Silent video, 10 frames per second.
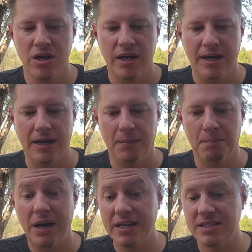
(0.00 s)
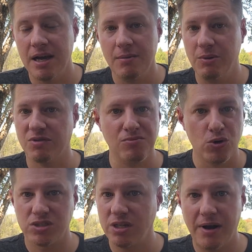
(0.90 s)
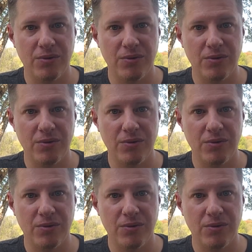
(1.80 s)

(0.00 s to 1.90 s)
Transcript: Uh, but it was mostly about